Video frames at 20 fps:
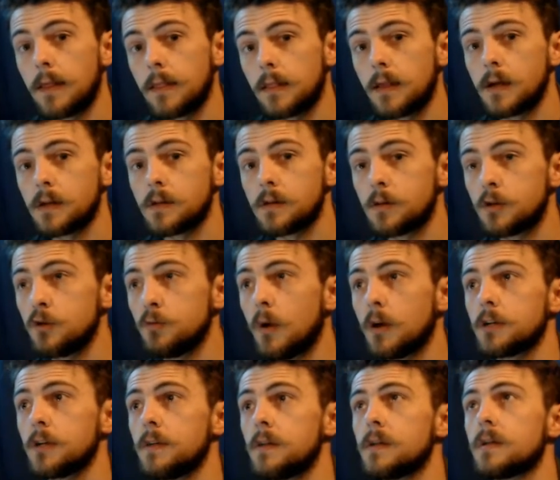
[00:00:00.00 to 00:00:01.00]
the lessons too much
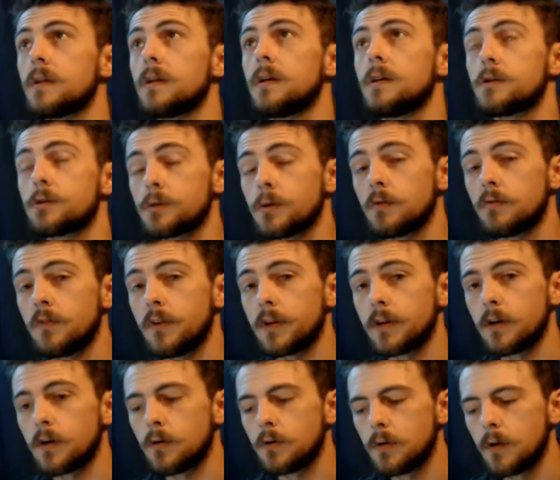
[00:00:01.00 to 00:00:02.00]
in this intro
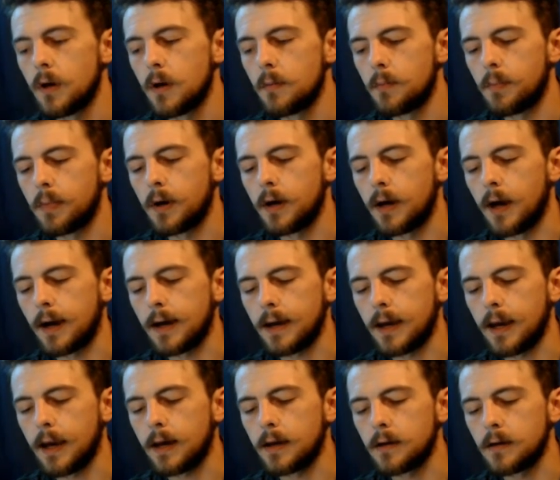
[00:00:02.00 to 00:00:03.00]
video, but I
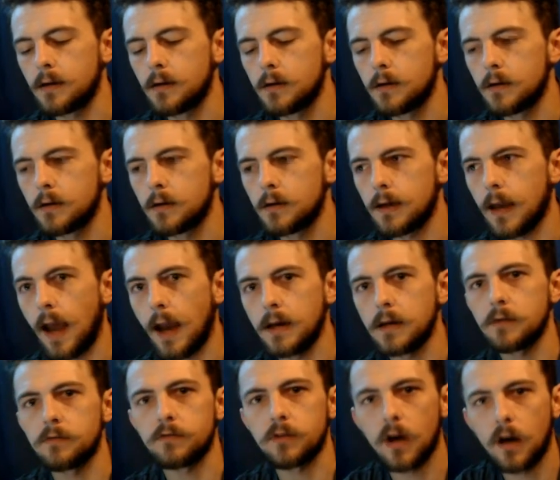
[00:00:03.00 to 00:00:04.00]
can kind
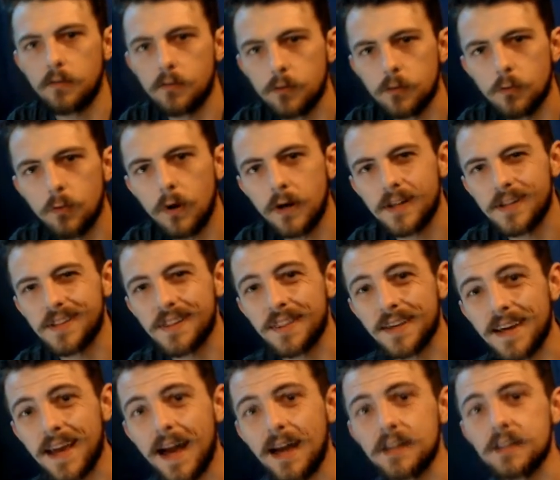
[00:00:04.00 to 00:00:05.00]
of cover what is the
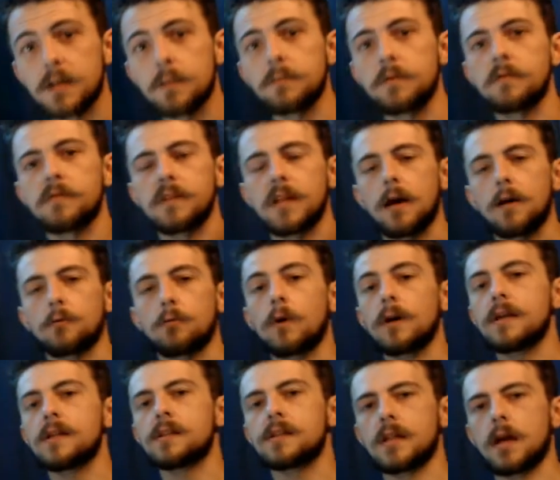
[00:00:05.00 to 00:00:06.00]
concept of sound. What
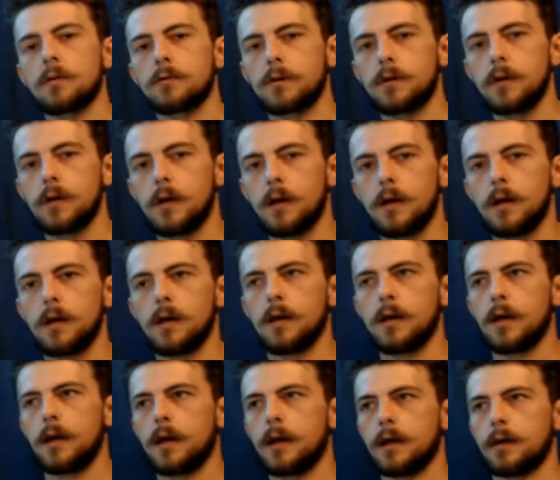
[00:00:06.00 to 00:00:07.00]
is sound?
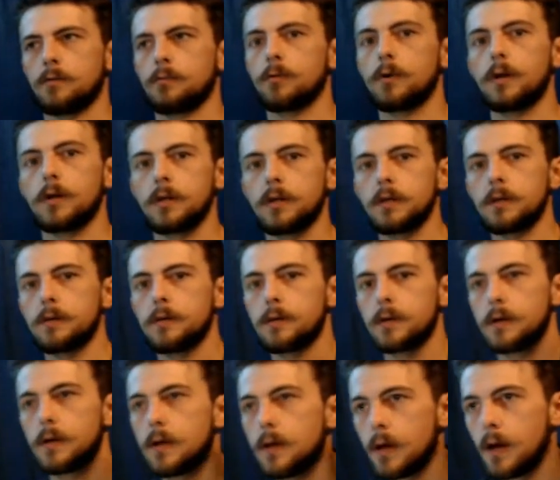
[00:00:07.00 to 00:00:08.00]
And really,
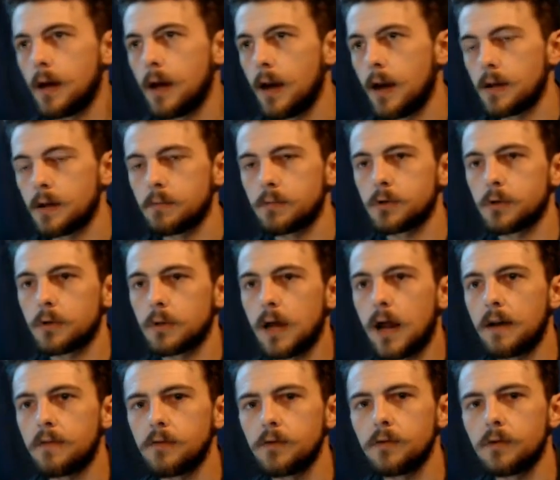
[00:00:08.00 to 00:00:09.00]
as I'm sure a
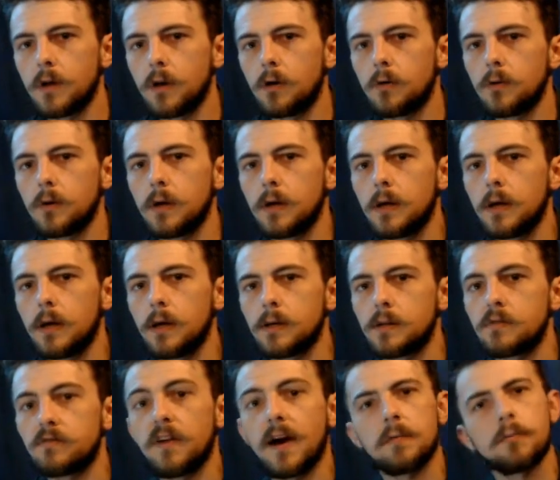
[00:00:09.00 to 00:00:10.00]
lot of you know,
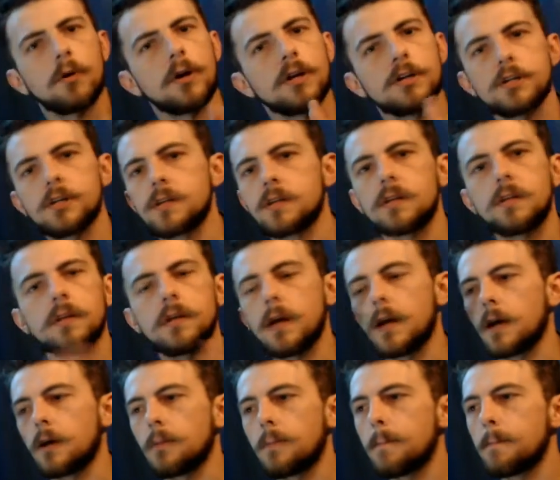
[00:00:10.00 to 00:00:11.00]
it's vibrations in the
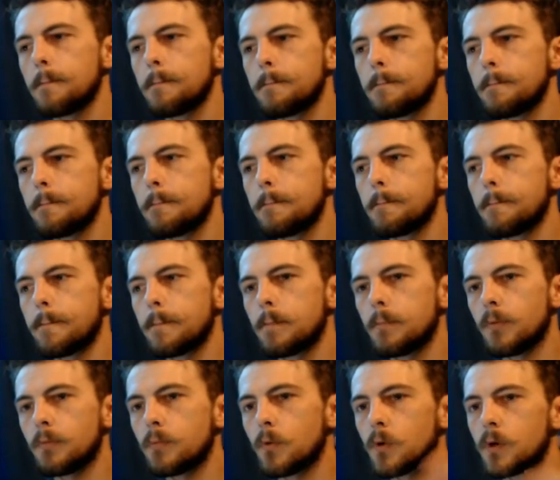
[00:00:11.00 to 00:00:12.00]
air,
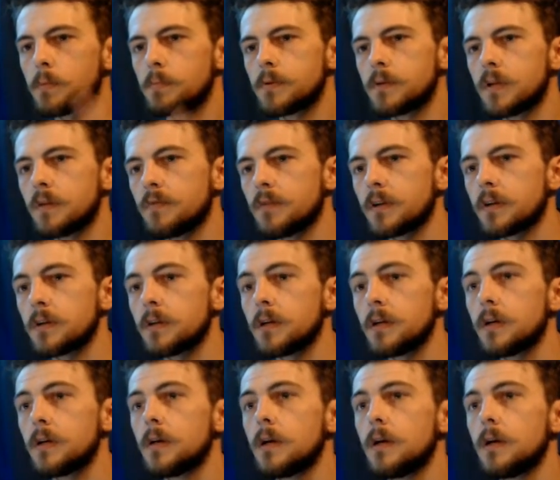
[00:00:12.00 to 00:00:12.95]
but more specifically,